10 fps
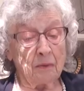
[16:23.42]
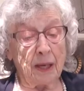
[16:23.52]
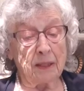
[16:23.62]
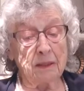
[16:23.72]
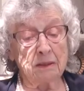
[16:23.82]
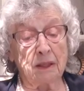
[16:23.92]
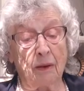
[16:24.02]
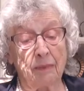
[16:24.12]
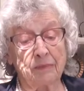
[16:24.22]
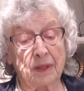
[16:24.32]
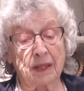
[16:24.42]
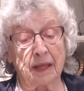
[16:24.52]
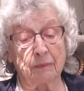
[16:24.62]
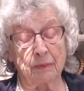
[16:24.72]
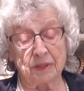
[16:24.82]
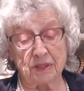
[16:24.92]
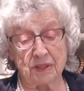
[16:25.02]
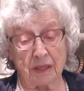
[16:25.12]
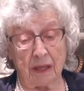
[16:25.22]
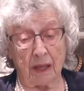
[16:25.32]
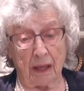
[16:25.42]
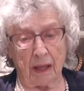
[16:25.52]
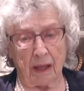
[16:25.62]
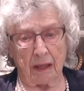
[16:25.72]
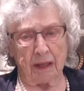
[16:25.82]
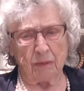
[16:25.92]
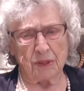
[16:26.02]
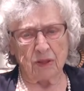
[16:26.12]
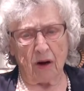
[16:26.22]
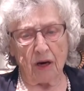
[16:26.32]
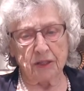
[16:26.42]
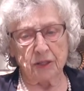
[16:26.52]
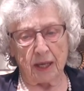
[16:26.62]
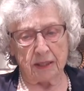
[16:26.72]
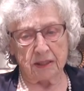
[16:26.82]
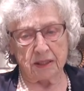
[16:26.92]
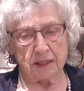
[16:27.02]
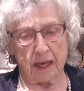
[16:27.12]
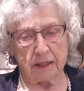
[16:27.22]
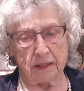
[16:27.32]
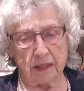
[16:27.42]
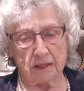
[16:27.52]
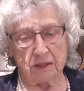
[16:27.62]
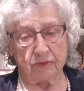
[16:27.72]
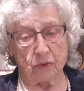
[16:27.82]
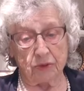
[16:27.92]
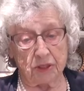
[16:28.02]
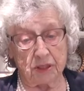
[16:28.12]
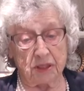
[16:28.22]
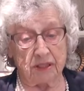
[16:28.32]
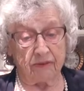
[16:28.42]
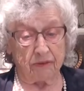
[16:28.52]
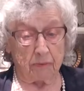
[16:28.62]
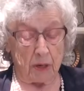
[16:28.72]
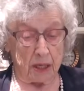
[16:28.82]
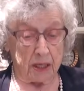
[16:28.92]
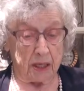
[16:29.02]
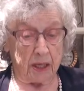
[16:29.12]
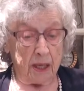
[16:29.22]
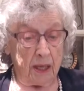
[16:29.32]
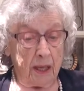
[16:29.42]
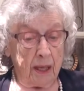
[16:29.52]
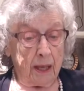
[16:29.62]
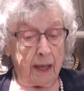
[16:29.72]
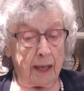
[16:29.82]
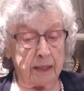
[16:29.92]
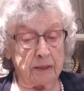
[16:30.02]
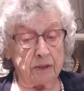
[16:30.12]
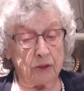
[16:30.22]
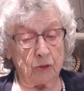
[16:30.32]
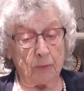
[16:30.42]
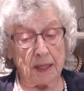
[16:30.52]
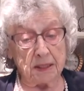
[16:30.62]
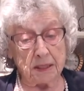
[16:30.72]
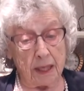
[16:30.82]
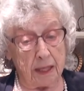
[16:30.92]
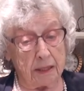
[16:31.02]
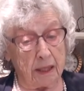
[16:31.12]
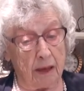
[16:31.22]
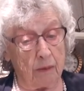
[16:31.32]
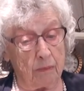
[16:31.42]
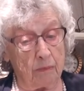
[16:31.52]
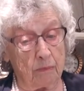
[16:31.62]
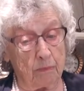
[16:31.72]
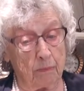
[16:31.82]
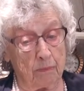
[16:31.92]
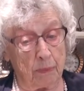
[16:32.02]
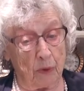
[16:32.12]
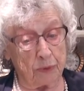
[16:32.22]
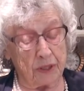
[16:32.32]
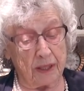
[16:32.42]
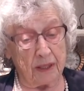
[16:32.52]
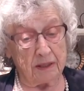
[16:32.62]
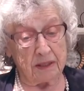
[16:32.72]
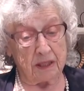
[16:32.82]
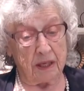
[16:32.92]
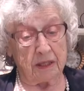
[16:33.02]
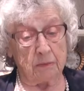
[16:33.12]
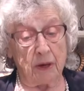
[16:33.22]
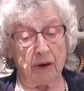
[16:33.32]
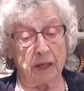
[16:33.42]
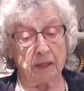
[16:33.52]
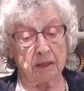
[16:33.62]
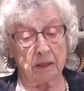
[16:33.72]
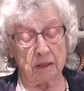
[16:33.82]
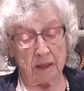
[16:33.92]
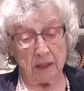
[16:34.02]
Well, it was hard to understand things. Of course, it's different money. And you may say that both England and America